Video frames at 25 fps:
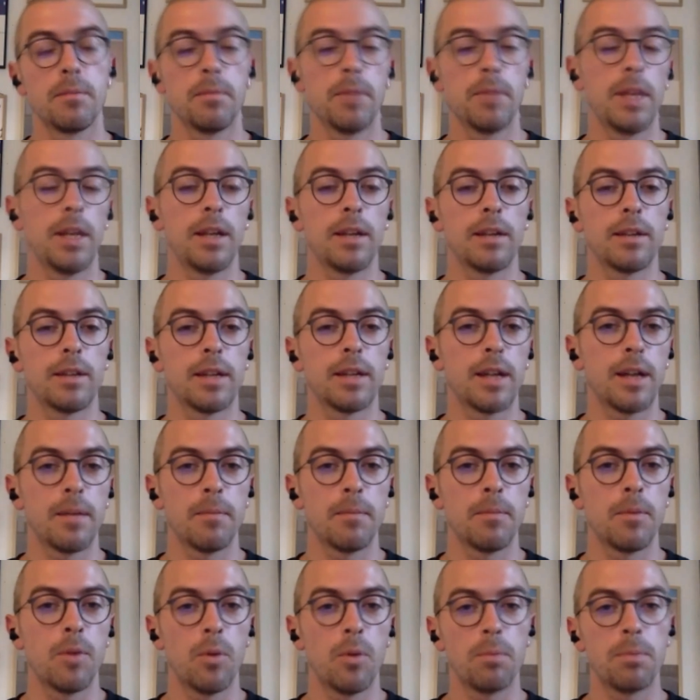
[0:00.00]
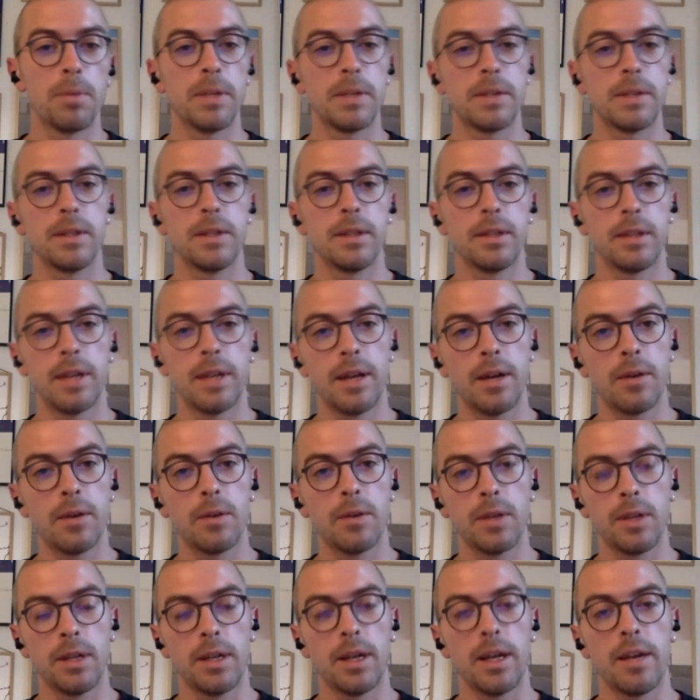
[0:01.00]
meaning that I'm more busy
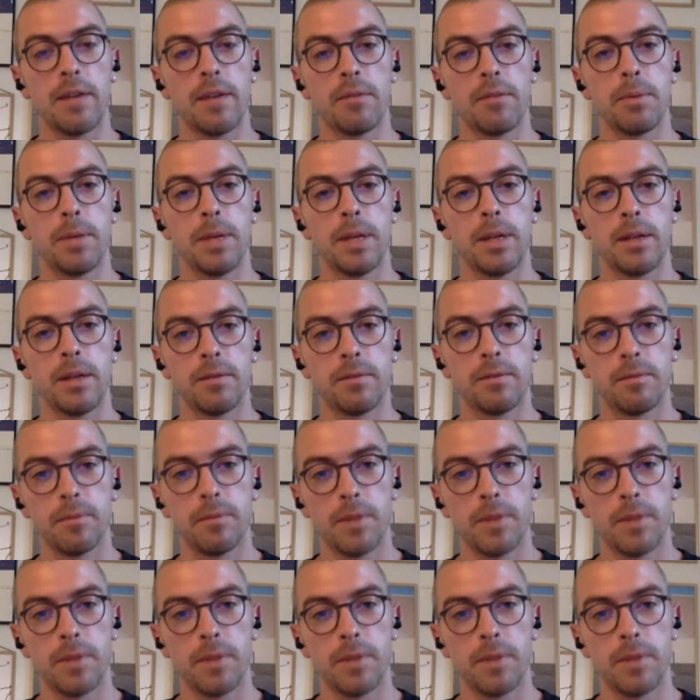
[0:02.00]
now than I have been